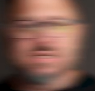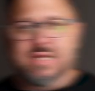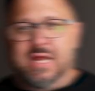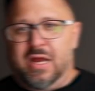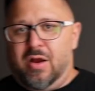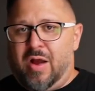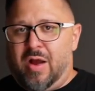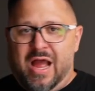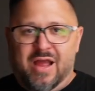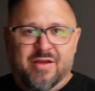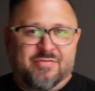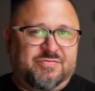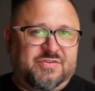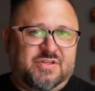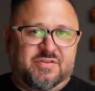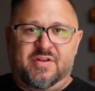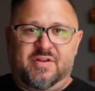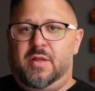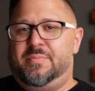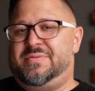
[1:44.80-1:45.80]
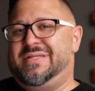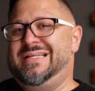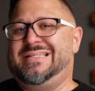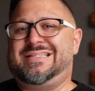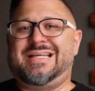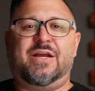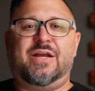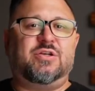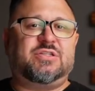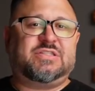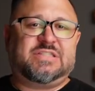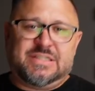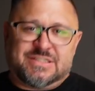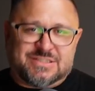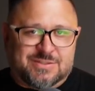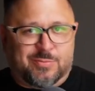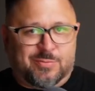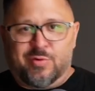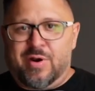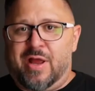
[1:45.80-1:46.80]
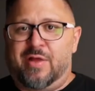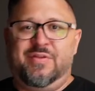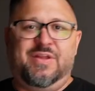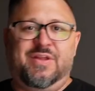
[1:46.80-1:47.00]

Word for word: Now, I've developed an entire system around